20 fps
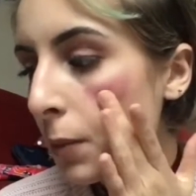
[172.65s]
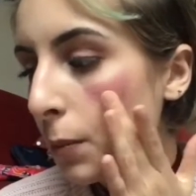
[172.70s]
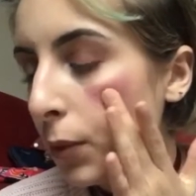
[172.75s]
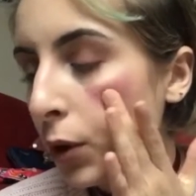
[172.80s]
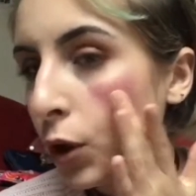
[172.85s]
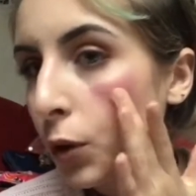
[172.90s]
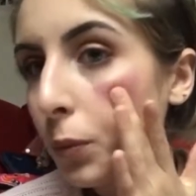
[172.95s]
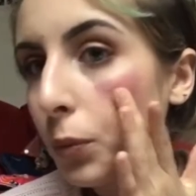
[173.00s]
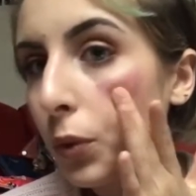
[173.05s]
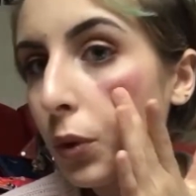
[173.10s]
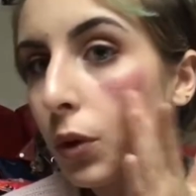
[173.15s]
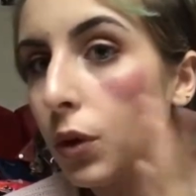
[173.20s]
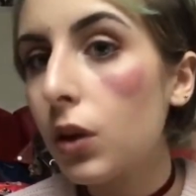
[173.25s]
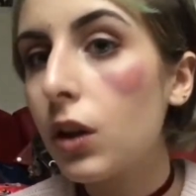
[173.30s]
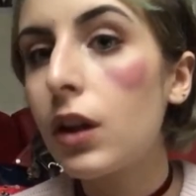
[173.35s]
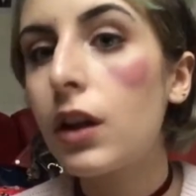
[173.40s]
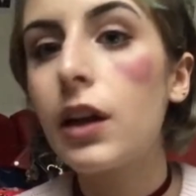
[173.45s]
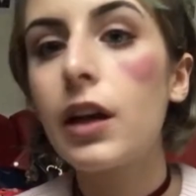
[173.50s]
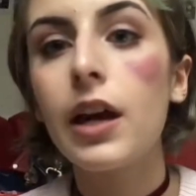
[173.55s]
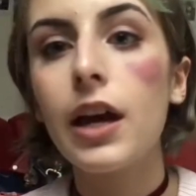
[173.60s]

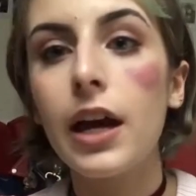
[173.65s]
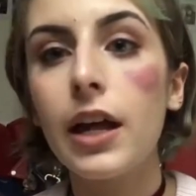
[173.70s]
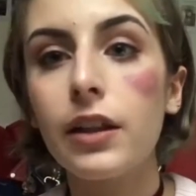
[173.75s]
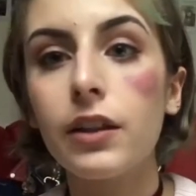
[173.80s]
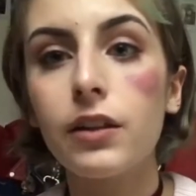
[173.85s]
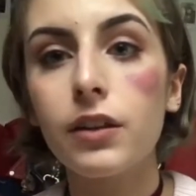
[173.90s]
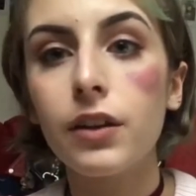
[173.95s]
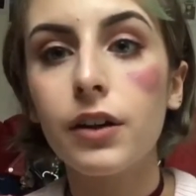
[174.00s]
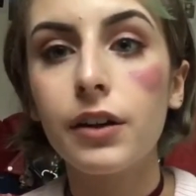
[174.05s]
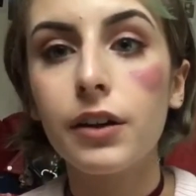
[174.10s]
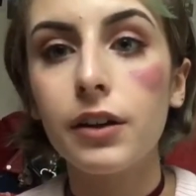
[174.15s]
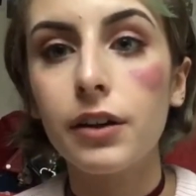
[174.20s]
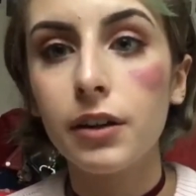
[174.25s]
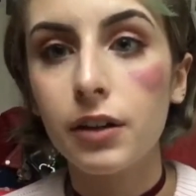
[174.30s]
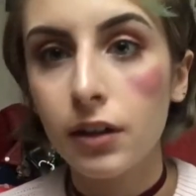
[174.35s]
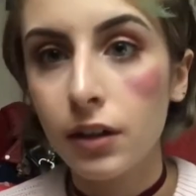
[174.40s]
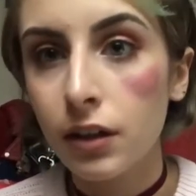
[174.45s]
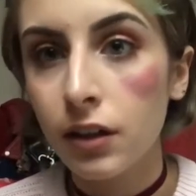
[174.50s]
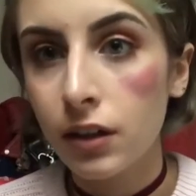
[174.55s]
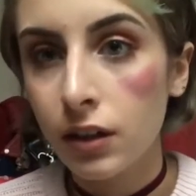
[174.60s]
purple and the
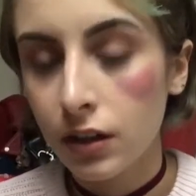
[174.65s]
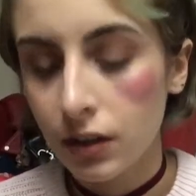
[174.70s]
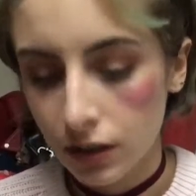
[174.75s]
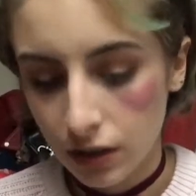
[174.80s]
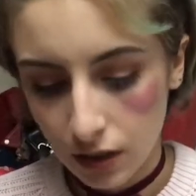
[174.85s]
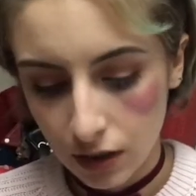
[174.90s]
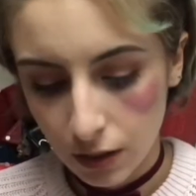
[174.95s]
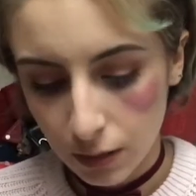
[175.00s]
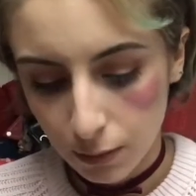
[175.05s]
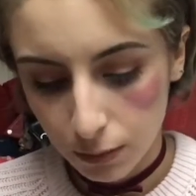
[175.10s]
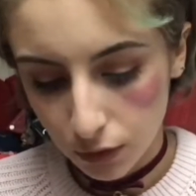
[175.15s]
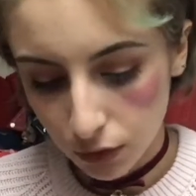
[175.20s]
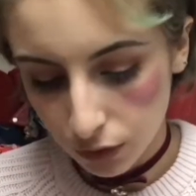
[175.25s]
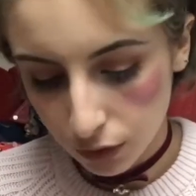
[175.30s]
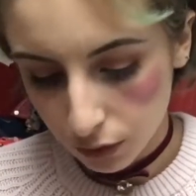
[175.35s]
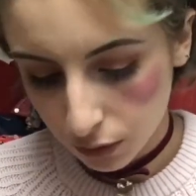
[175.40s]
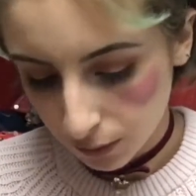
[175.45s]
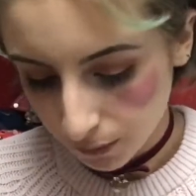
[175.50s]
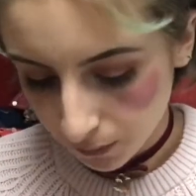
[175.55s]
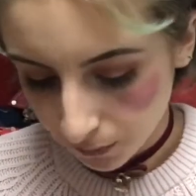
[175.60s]

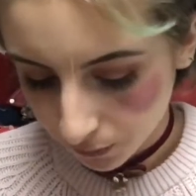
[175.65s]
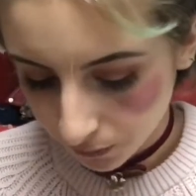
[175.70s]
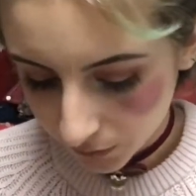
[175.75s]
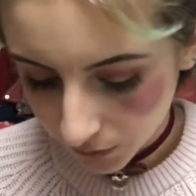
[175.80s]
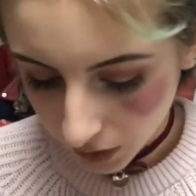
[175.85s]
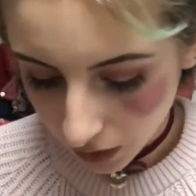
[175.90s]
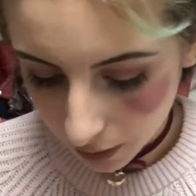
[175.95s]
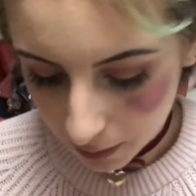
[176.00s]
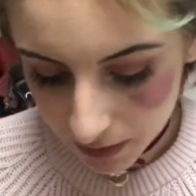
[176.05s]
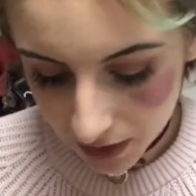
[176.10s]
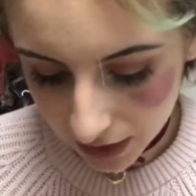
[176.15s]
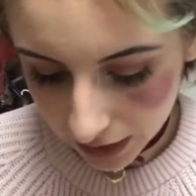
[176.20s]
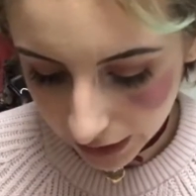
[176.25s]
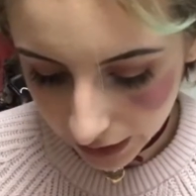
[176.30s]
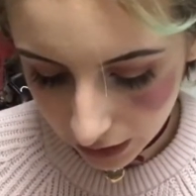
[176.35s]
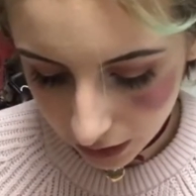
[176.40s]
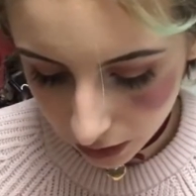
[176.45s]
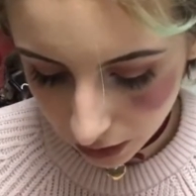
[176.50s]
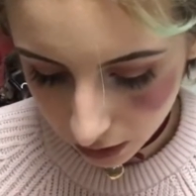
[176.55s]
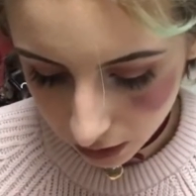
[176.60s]
blue comes
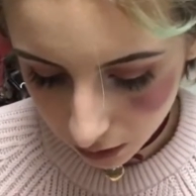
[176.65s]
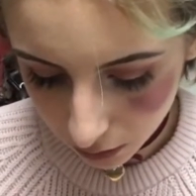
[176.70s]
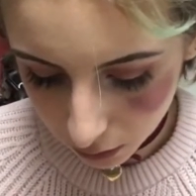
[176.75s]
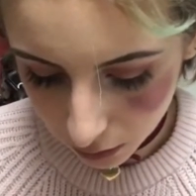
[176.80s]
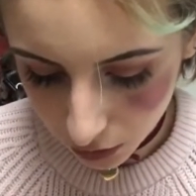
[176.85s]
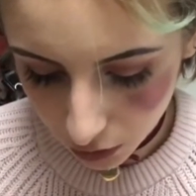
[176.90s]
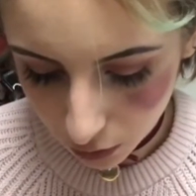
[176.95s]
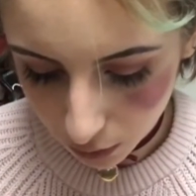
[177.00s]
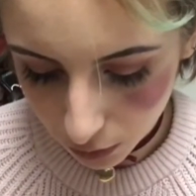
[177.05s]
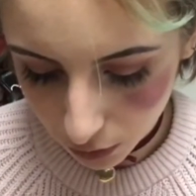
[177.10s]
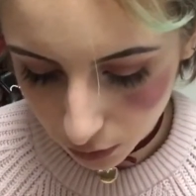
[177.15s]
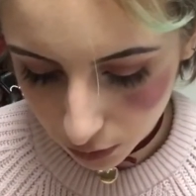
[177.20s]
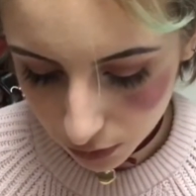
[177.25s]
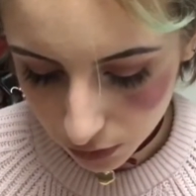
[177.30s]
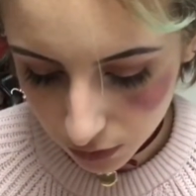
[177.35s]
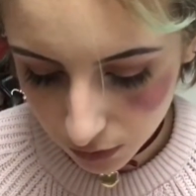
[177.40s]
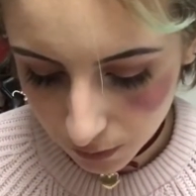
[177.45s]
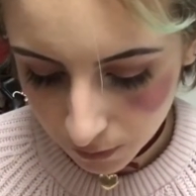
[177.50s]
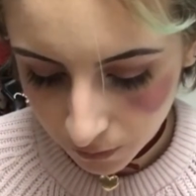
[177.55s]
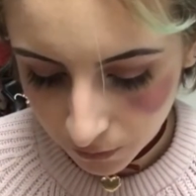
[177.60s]
later when you
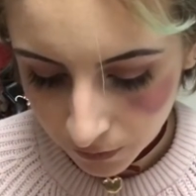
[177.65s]
bruise.